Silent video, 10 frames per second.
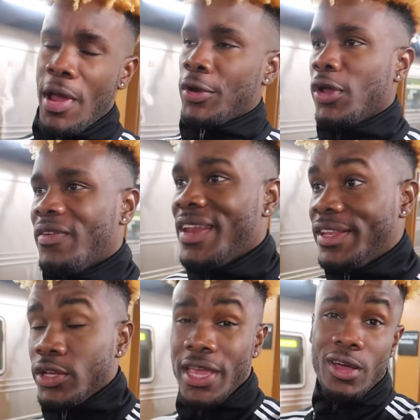I don't know if I
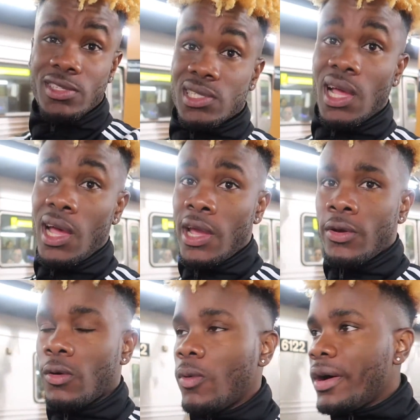need to get
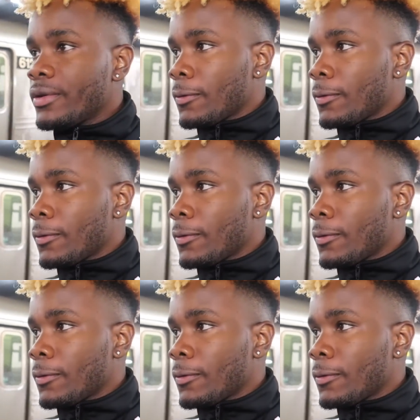outside or what,